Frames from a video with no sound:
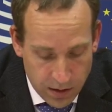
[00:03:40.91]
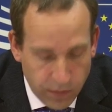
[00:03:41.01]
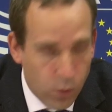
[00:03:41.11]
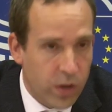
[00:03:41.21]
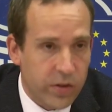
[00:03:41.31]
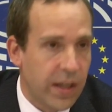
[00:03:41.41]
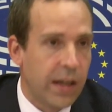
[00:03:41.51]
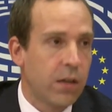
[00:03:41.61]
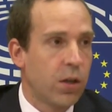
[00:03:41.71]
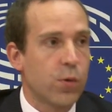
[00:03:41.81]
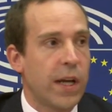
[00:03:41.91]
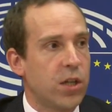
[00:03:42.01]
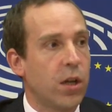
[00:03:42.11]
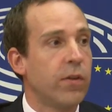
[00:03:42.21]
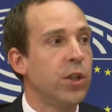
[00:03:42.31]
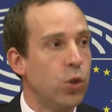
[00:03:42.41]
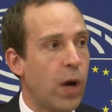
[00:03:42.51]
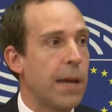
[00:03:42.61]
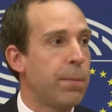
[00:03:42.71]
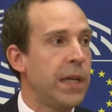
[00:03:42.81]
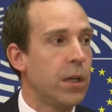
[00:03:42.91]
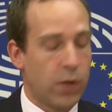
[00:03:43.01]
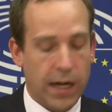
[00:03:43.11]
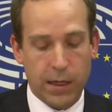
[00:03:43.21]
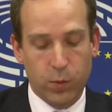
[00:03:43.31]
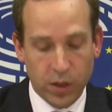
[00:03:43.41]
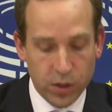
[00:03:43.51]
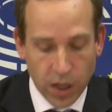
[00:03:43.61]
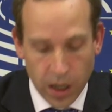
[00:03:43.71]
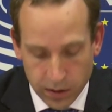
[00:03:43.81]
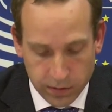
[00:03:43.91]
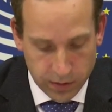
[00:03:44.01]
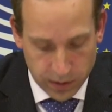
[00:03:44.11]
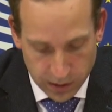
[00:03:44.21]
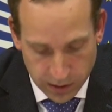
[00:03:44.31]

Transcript: For one thing, the creation of a new IP right will not